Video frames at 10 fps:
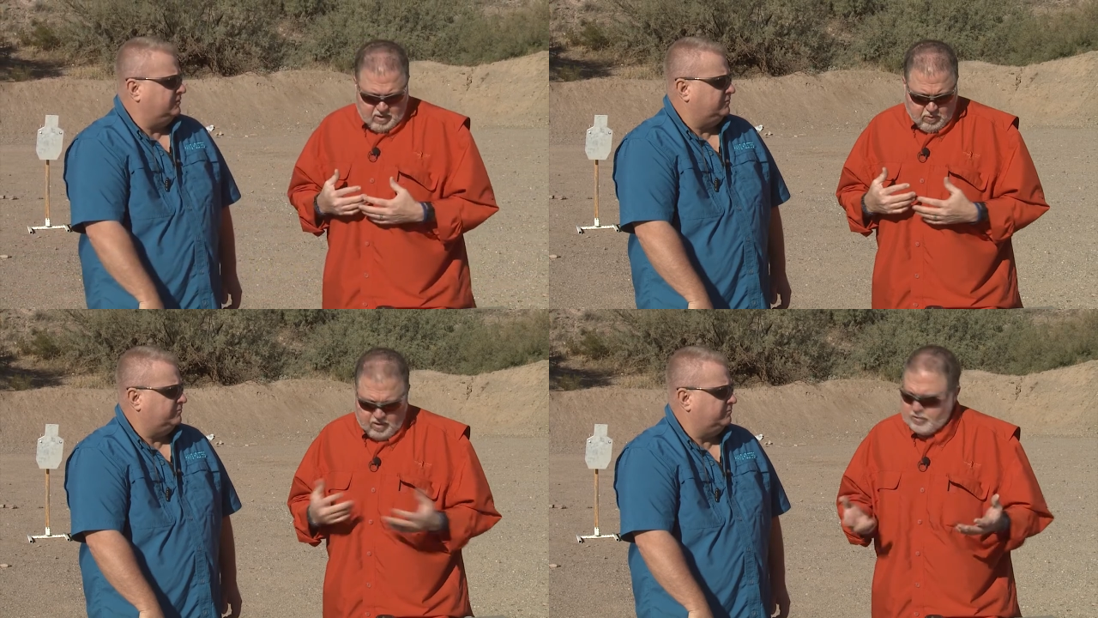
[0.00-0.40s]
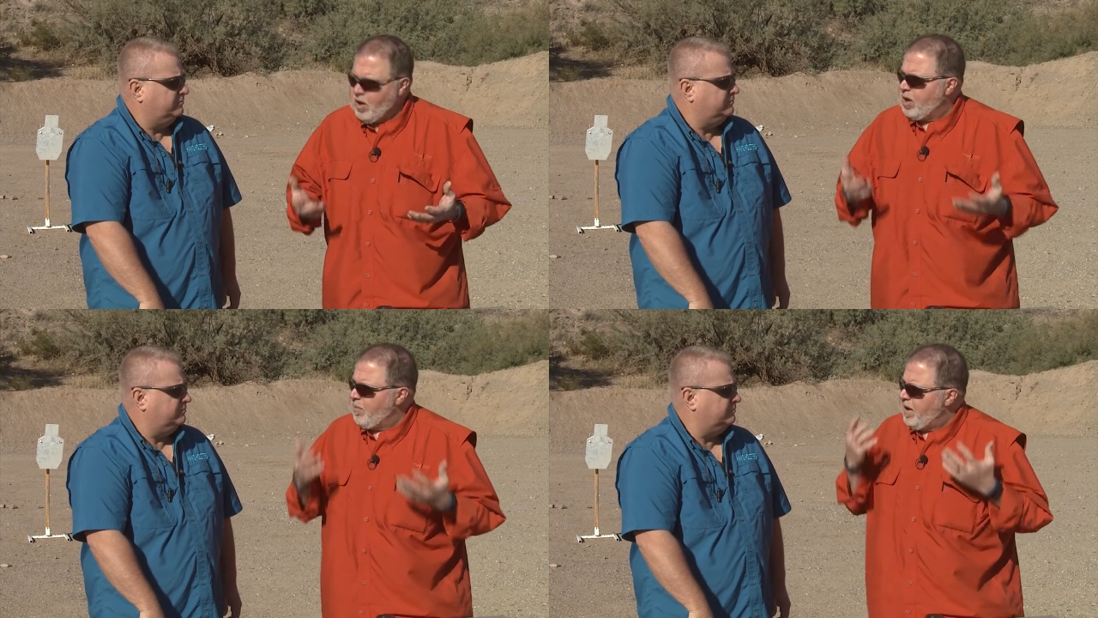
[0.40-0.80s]
Speaker 1: We're going to
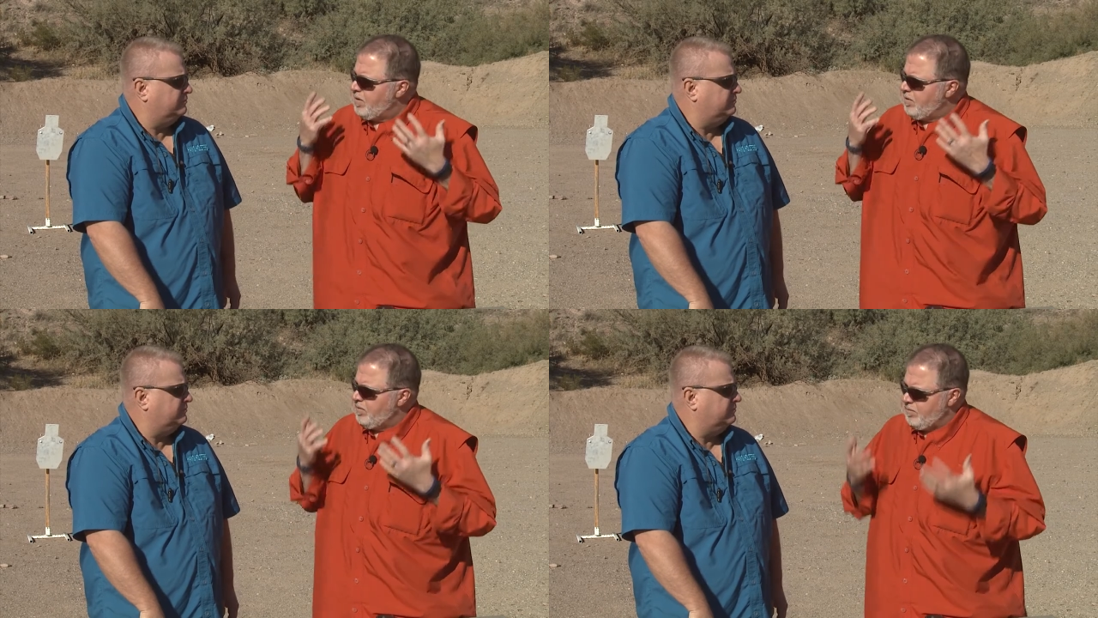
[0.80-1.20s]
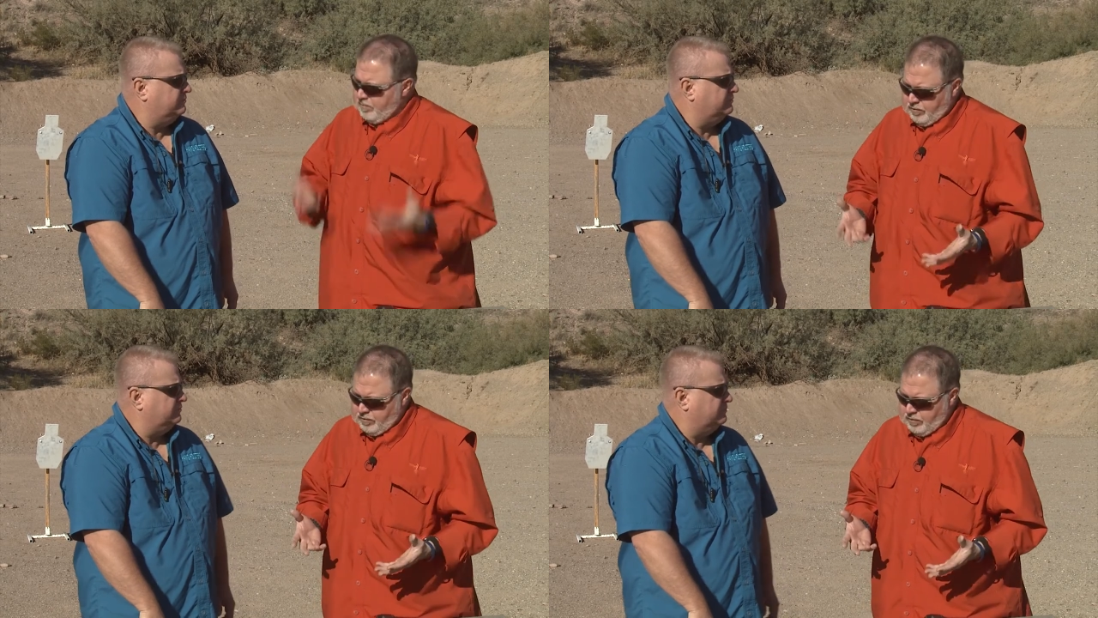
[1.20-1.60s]
talk about
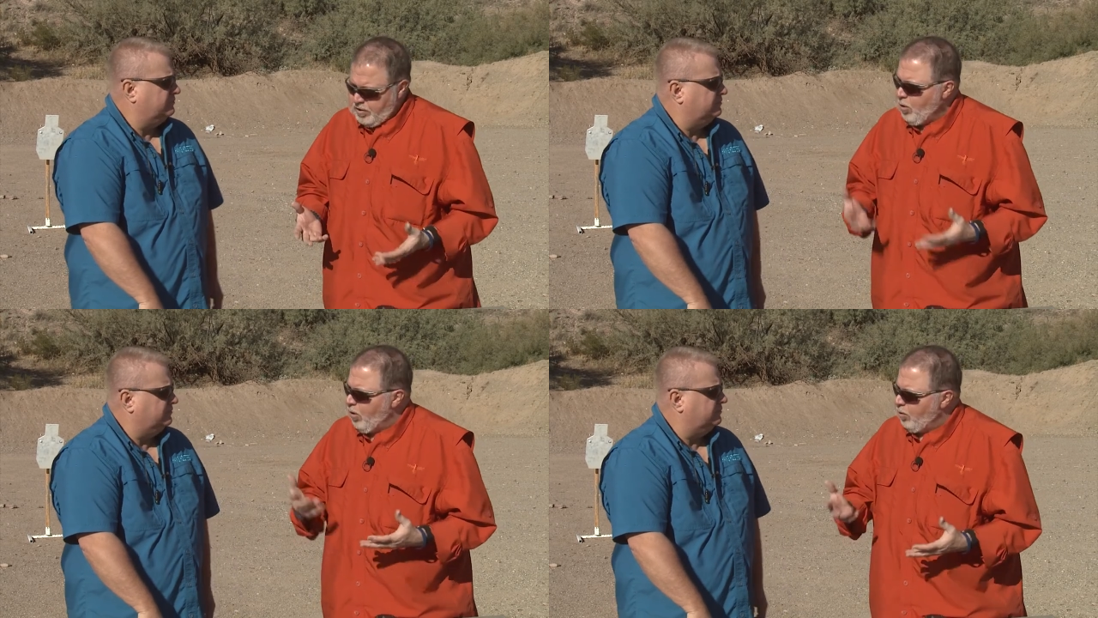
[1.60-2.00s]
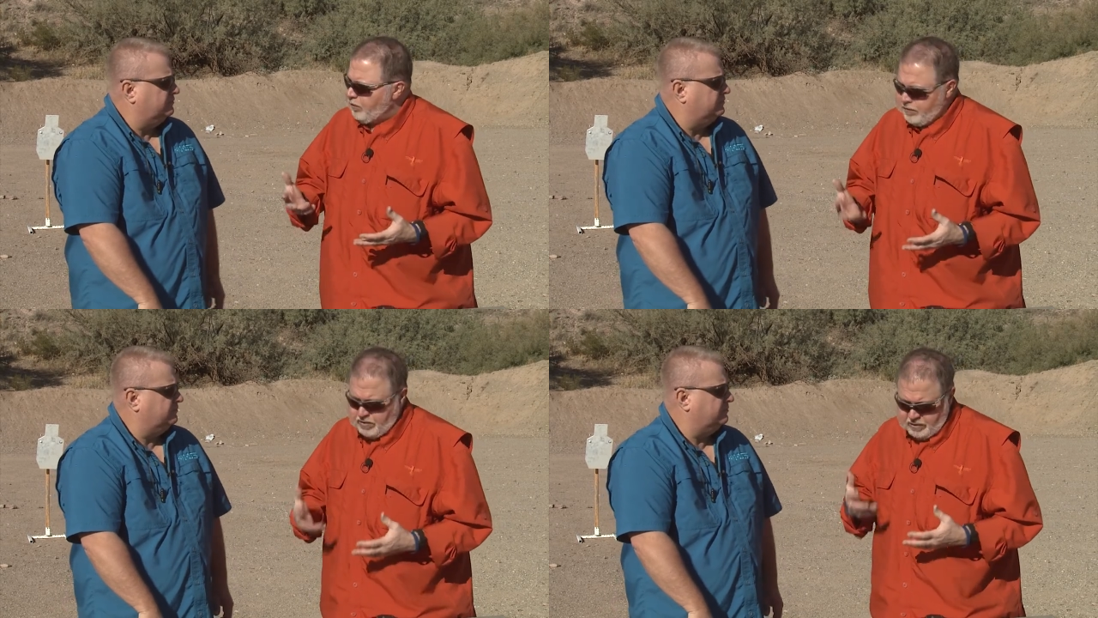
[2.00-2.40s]
your
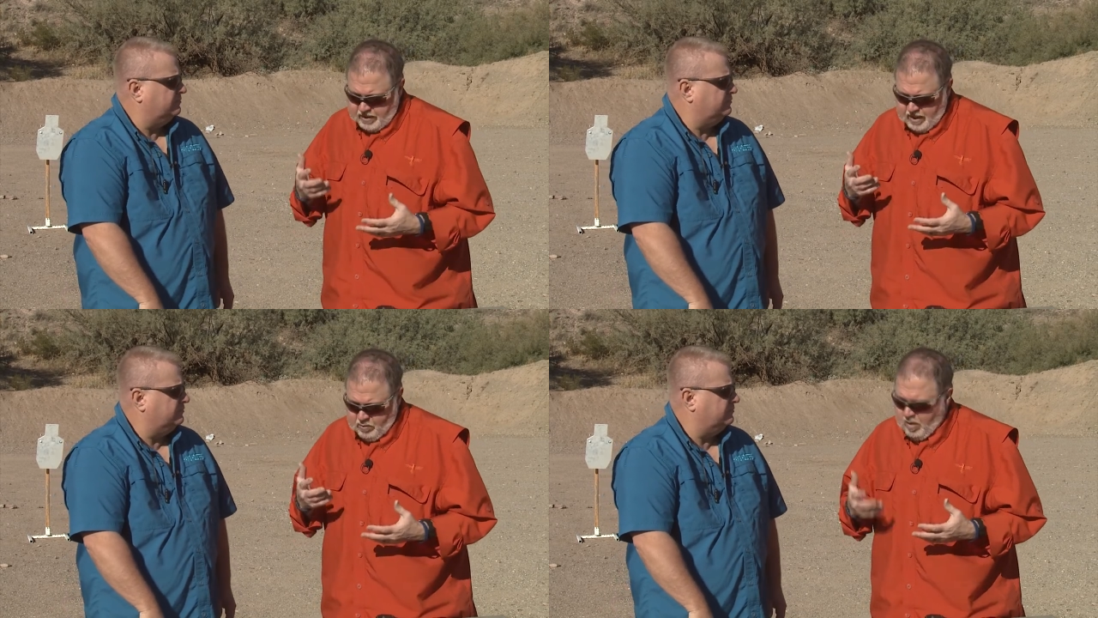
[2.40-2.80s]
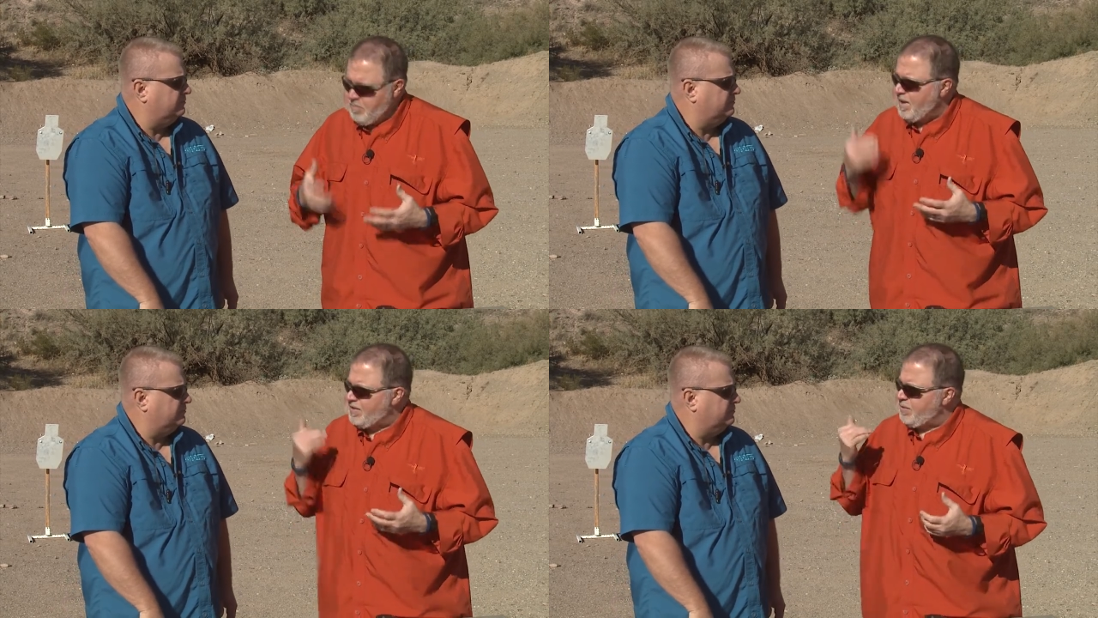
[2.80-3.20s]
holsters and
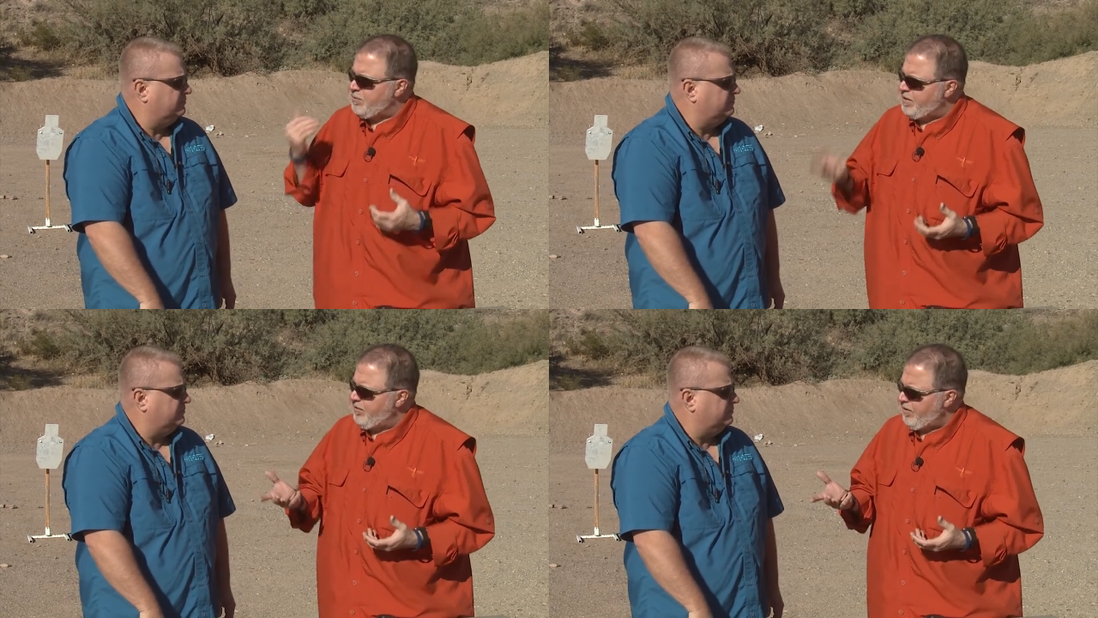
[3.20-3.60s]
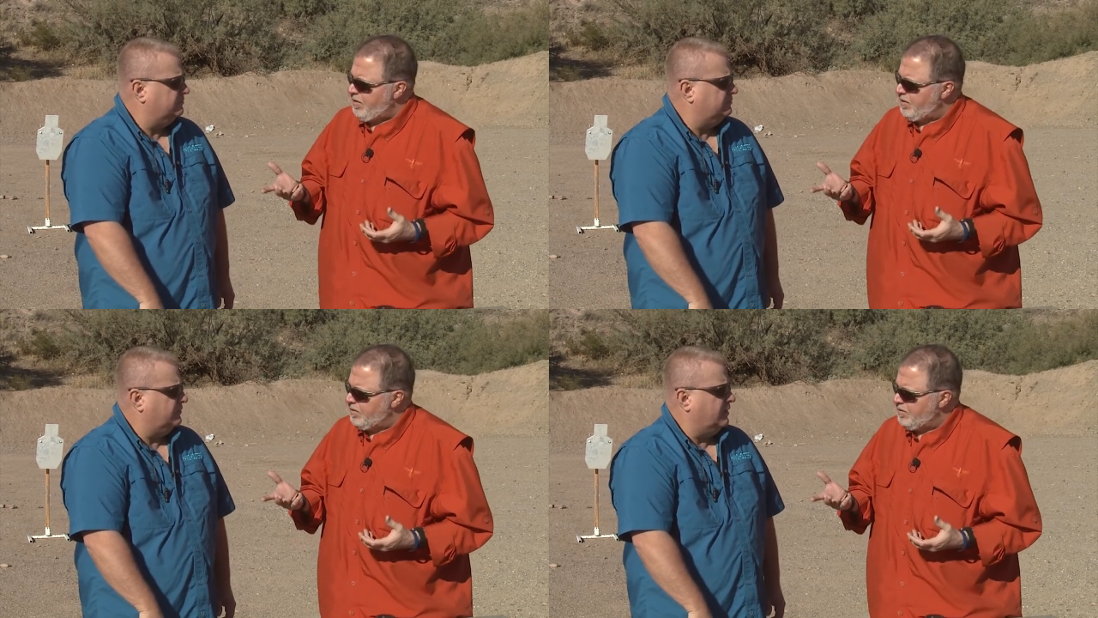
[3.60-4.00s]
what makes them
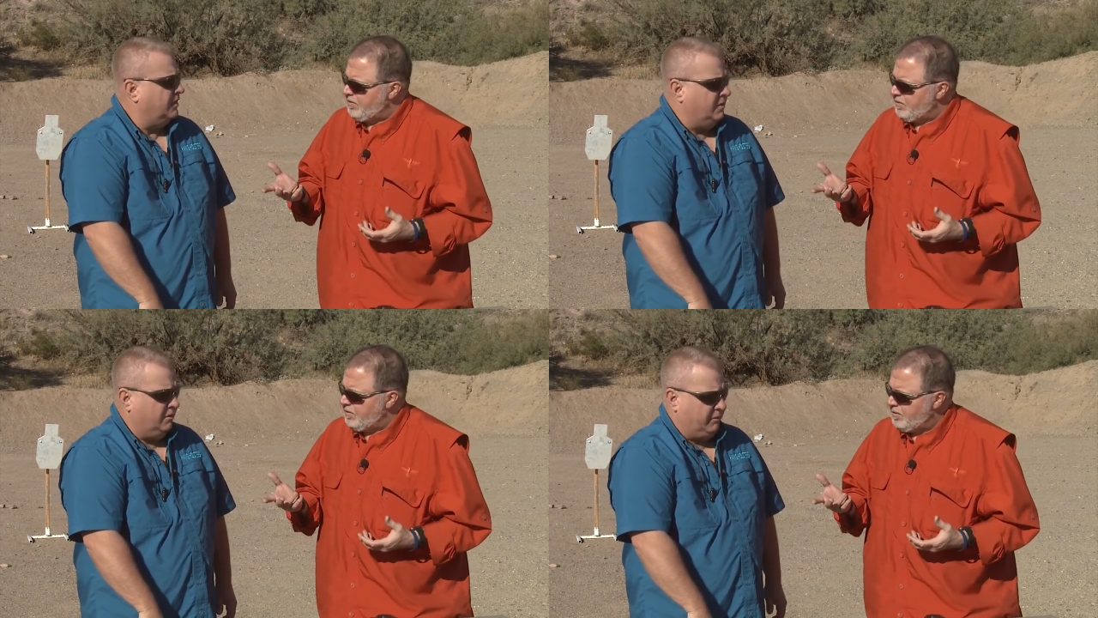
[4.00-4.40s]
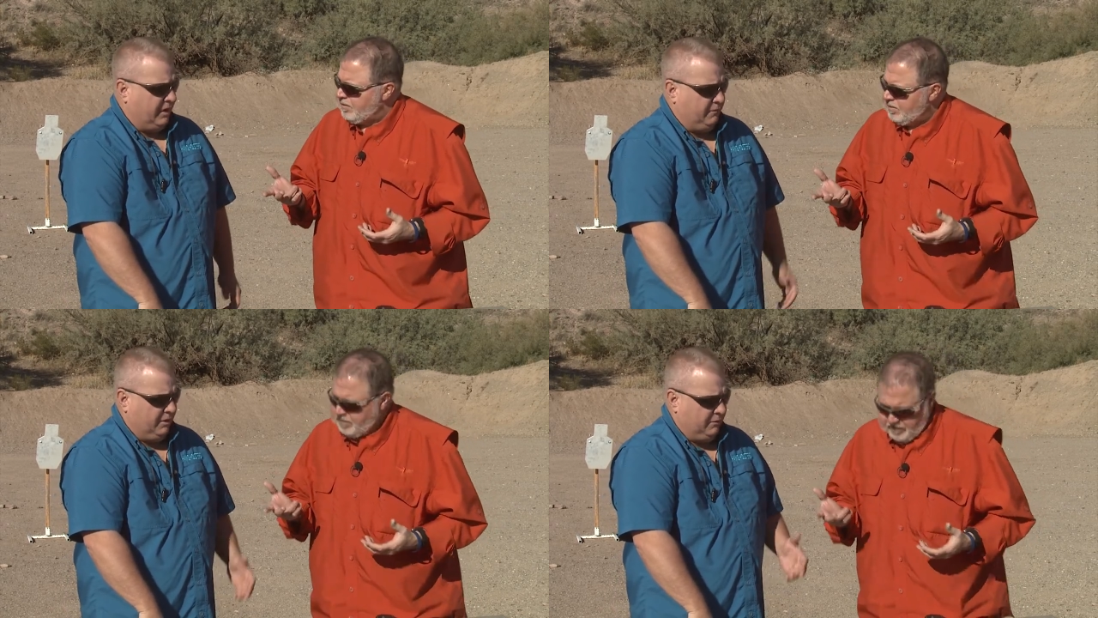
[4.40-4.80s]
different.
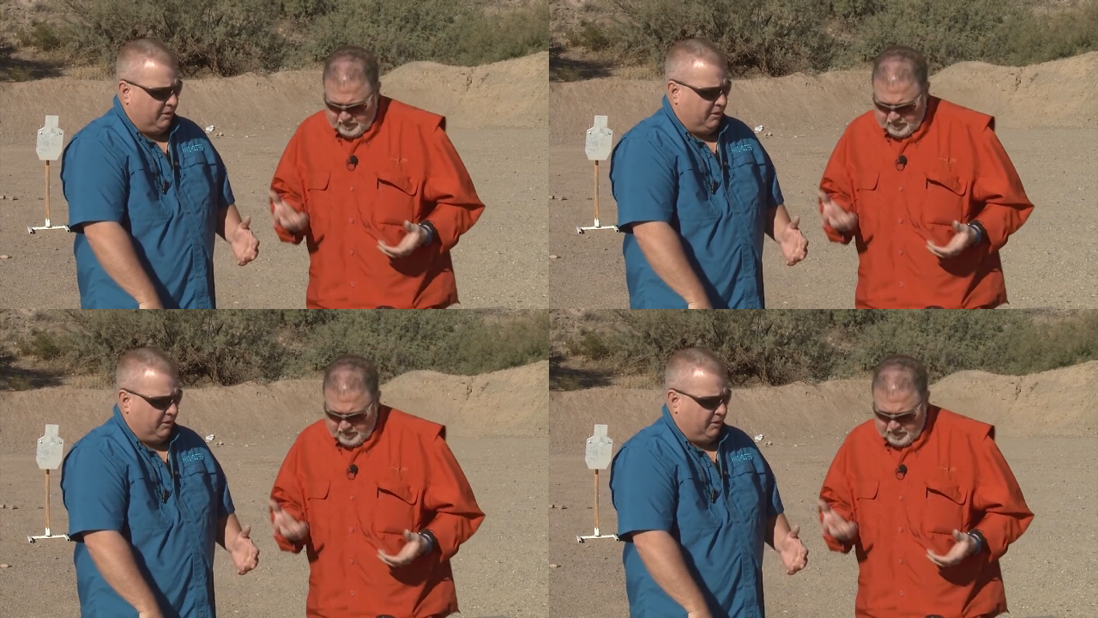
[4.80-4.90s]
Speaker 2: Okay, well,